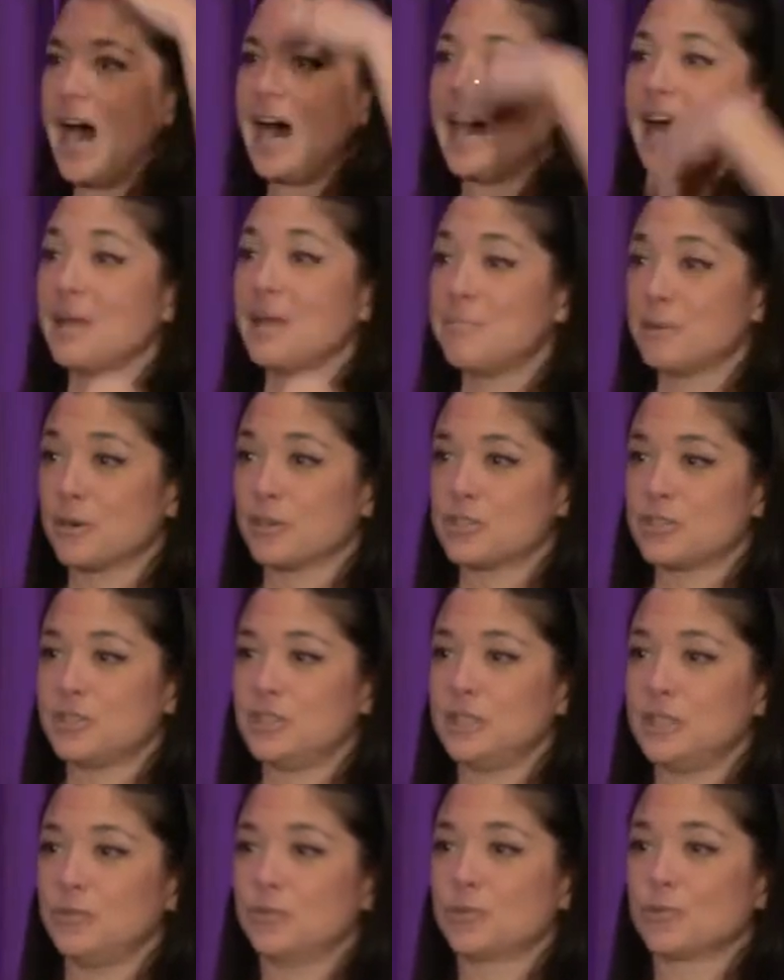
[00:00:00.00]
I
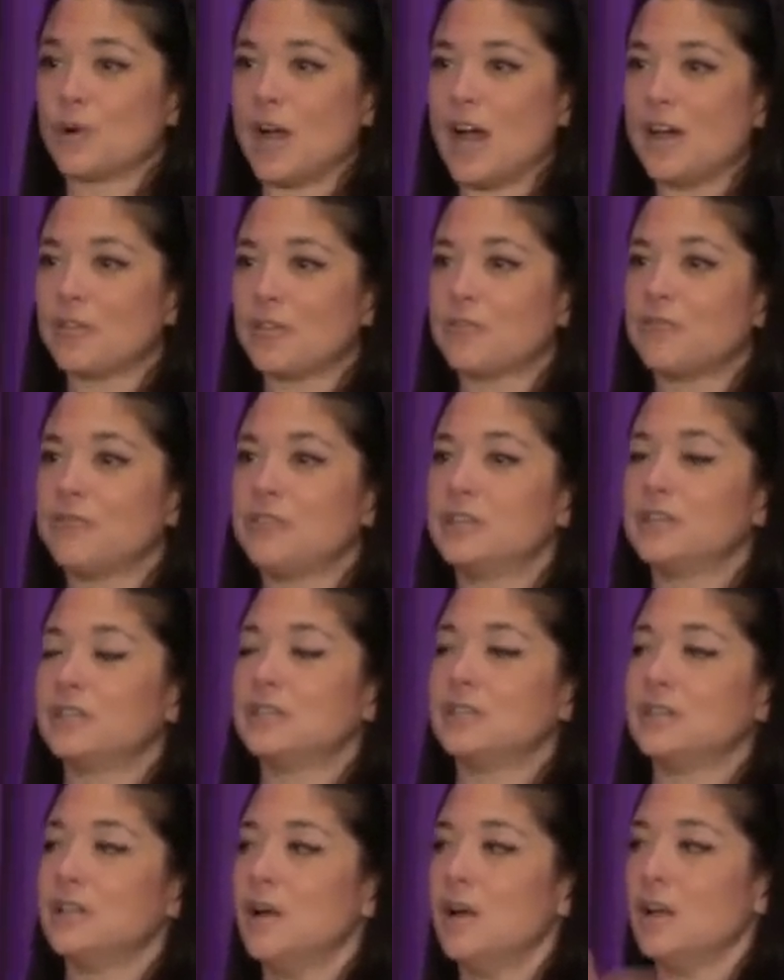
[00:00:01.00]
personally would rather
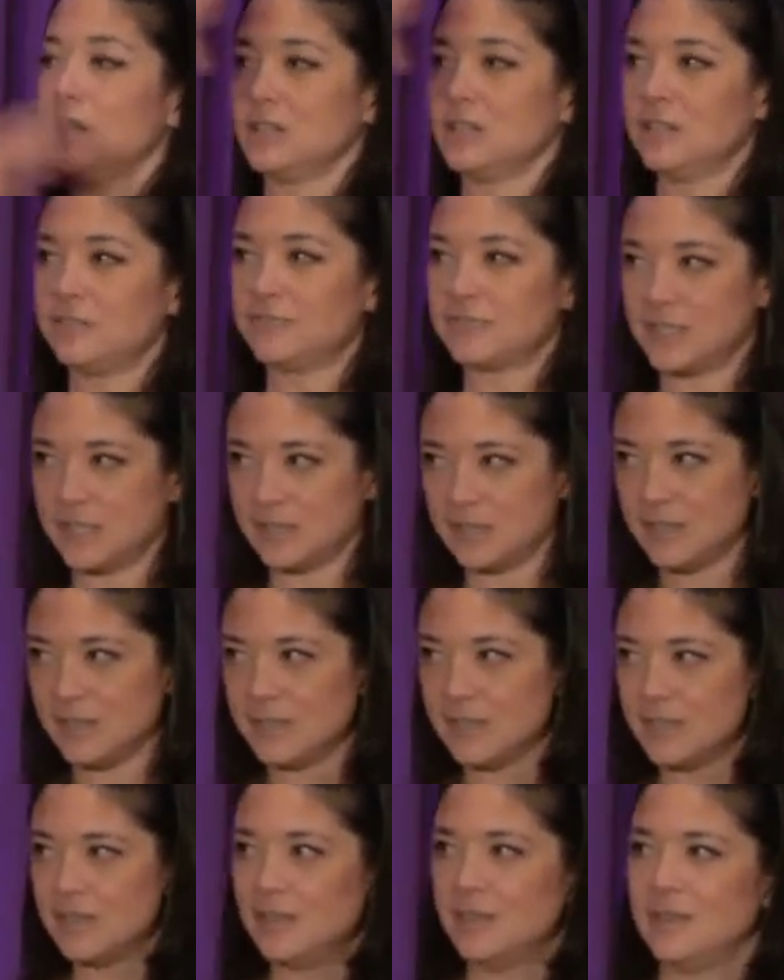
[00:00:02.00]
feel lifted,
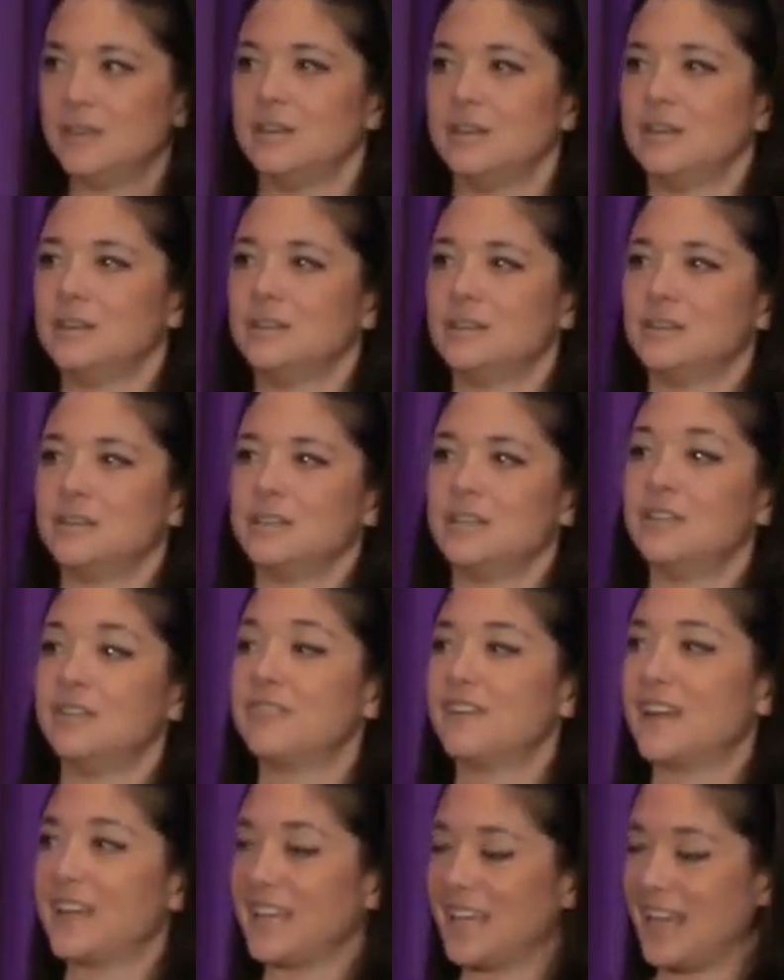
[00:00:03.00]

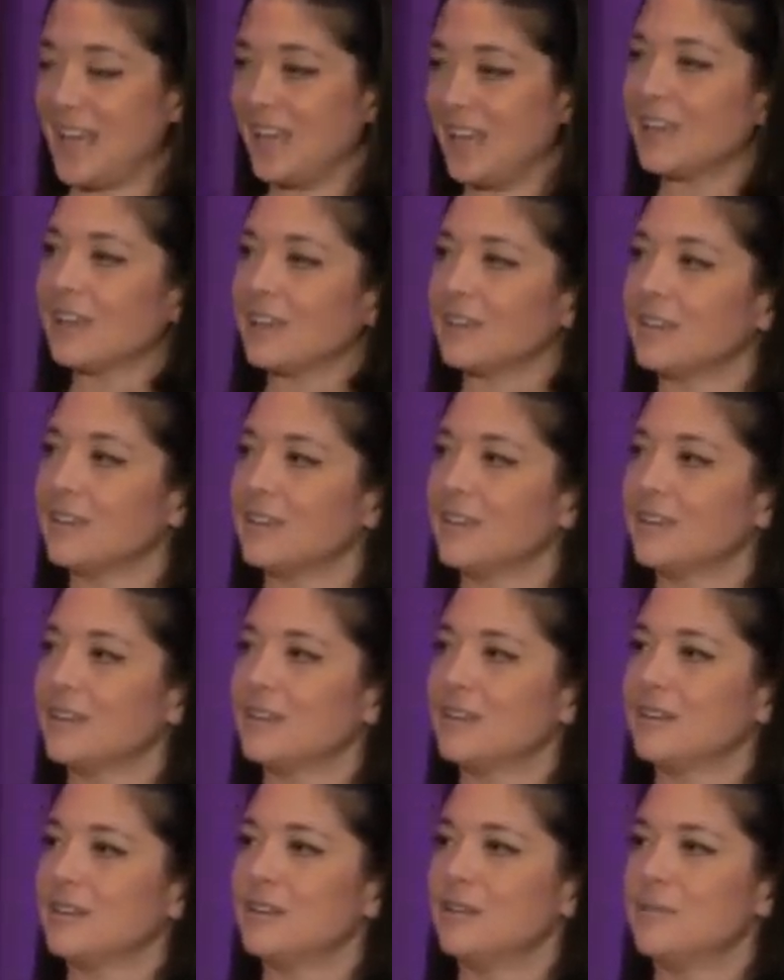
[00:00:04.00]
if I can,
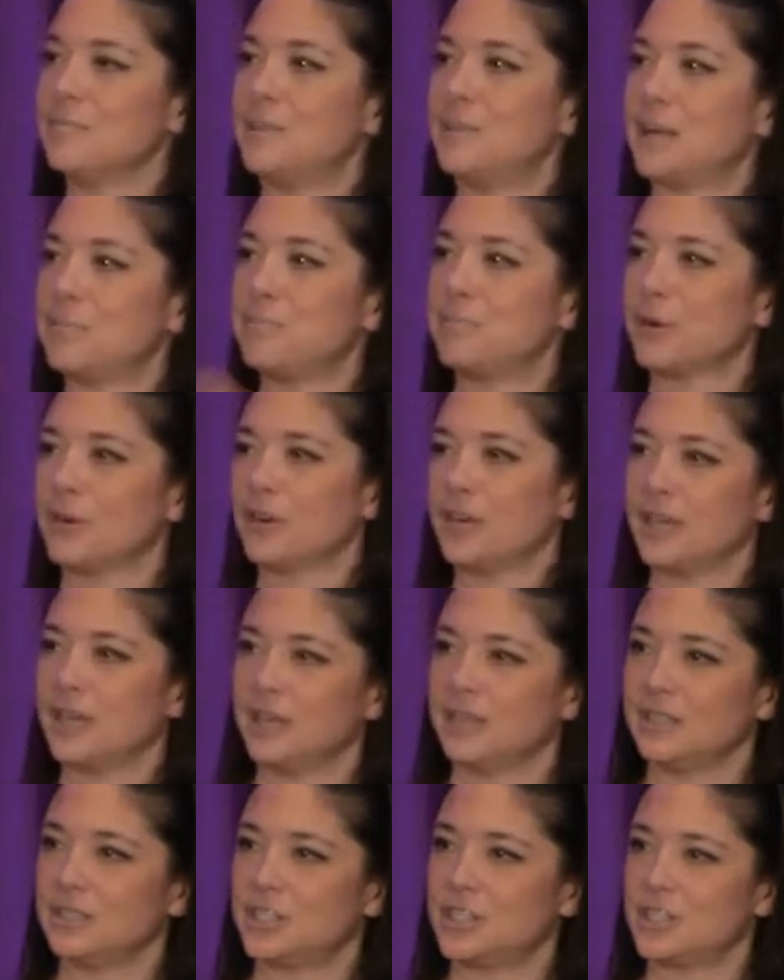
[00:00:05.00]
by burning
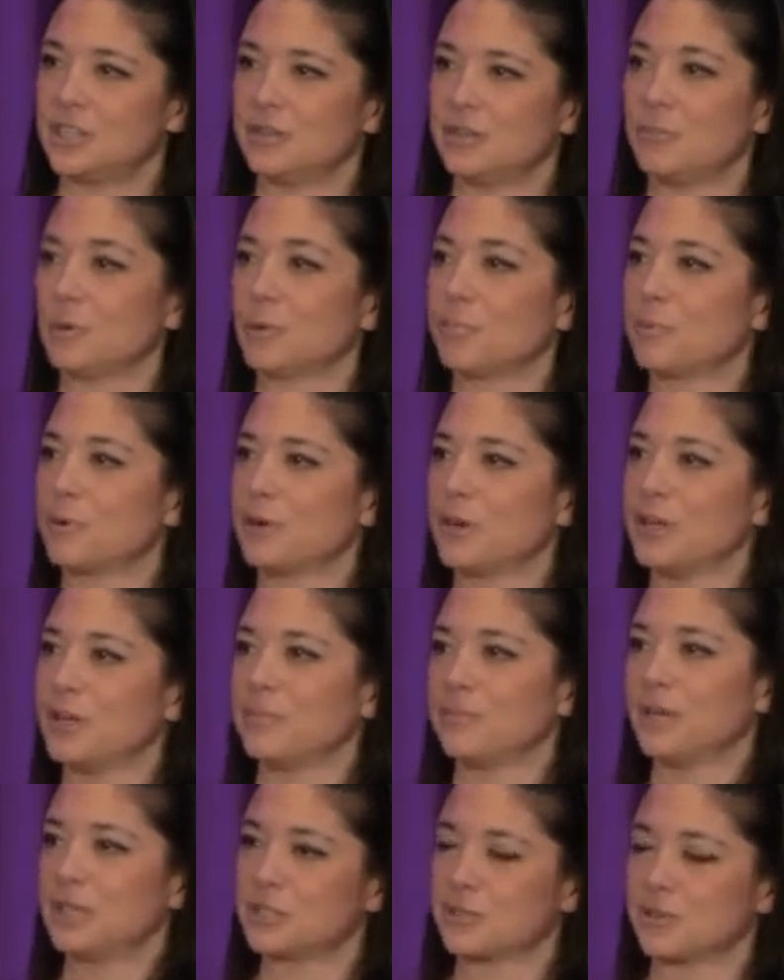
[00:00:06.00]
in a gym or burning
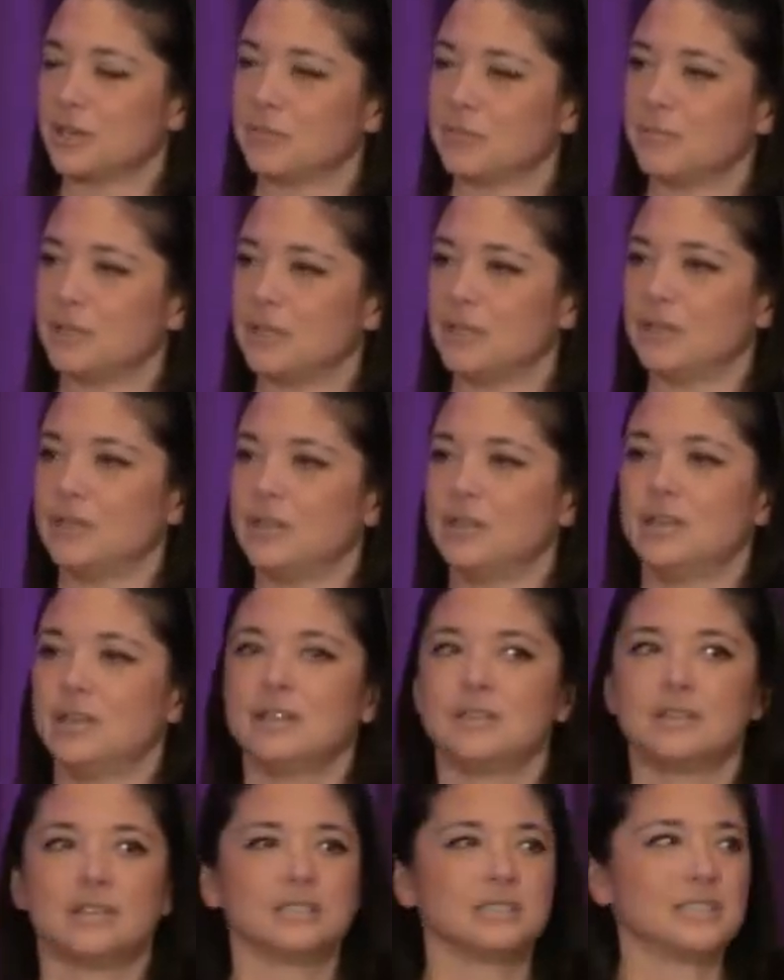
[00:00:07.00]
in my treadmill
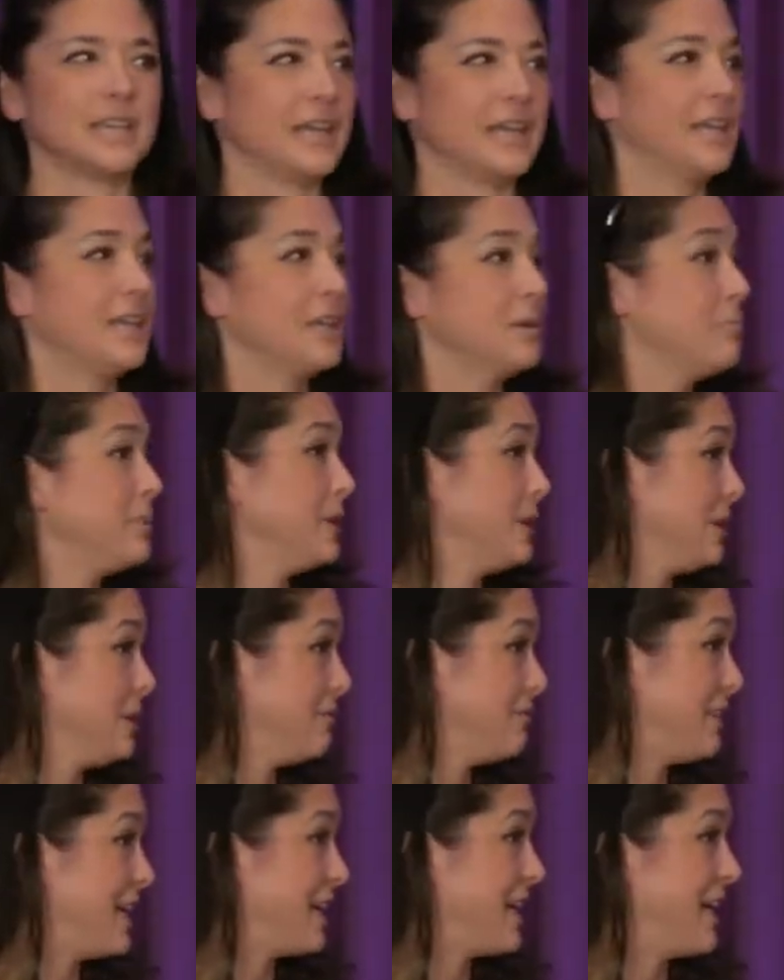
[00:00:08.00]
than taking a pill
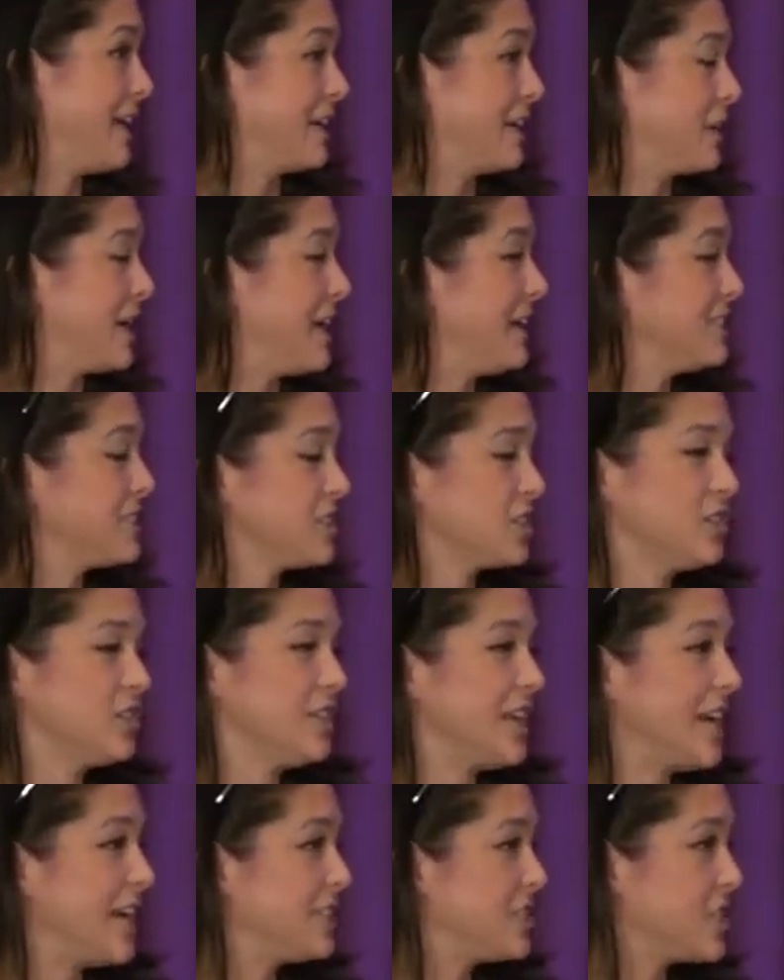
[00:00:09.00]
if I can. And it's a
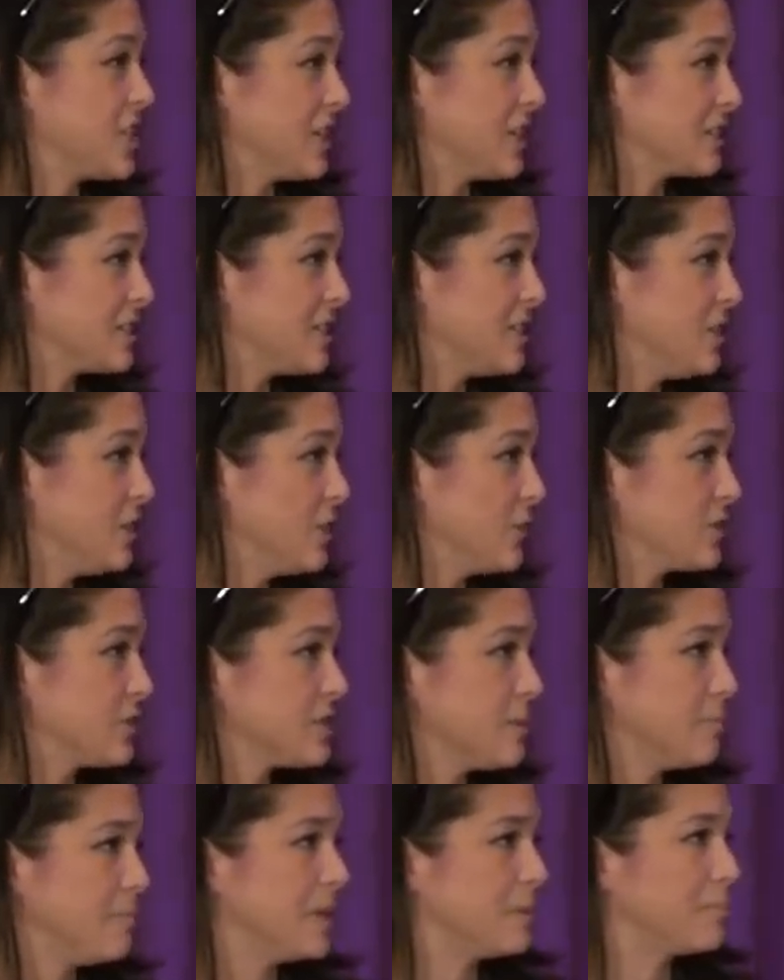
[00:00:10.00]
good adjunct. You know,
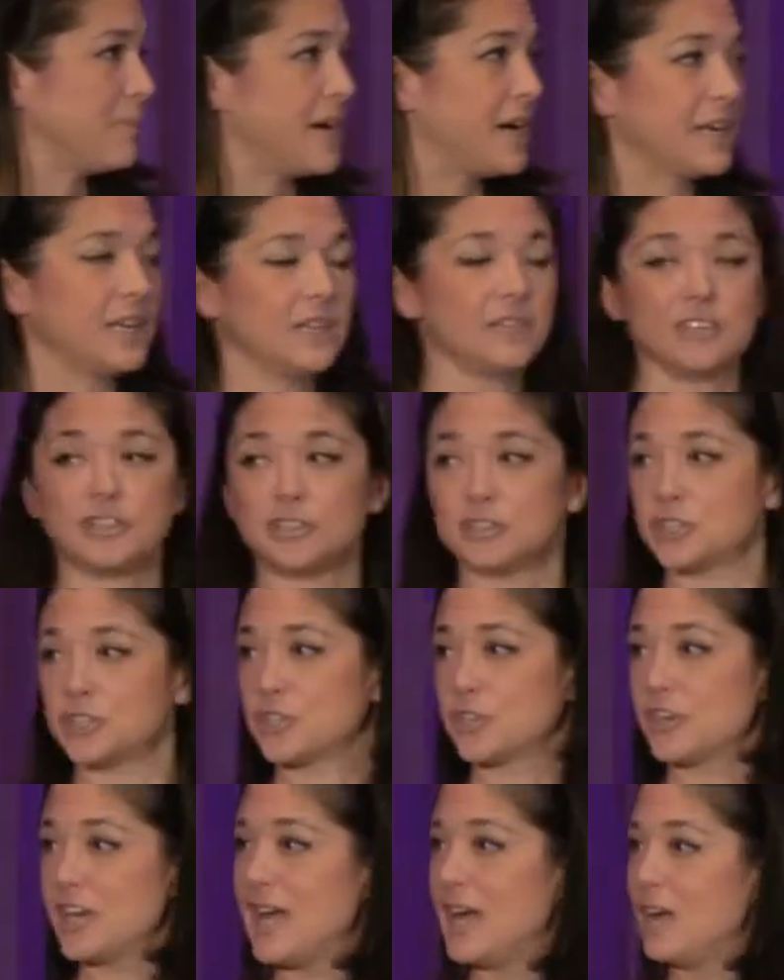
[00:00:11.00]
there's a big body of
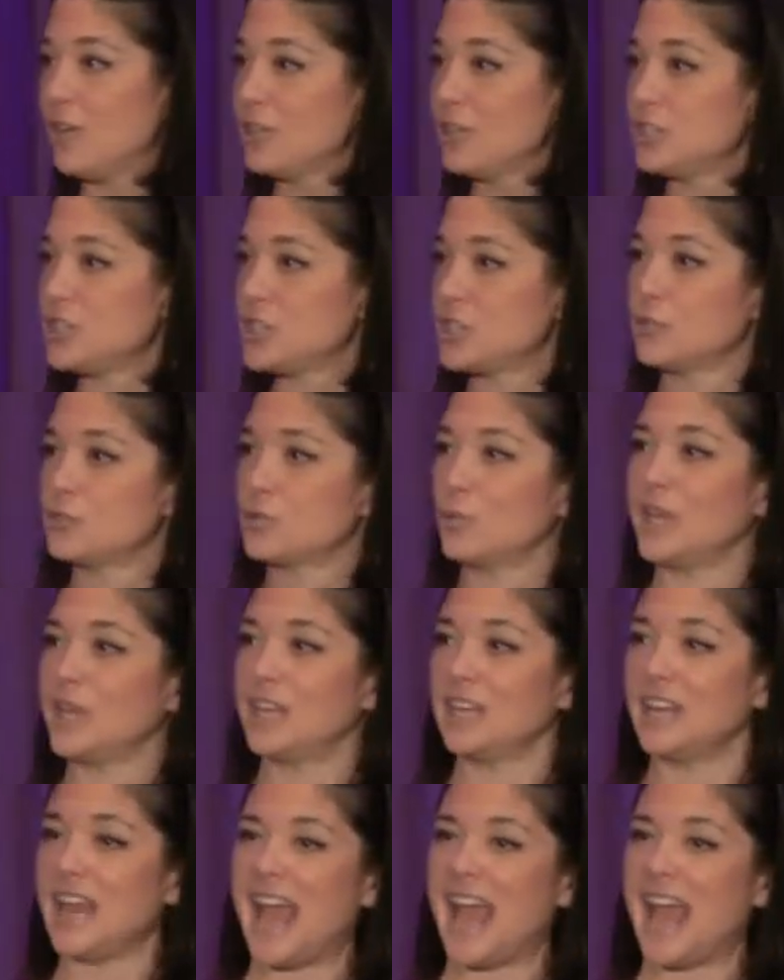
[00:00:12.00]
literature now that shows we can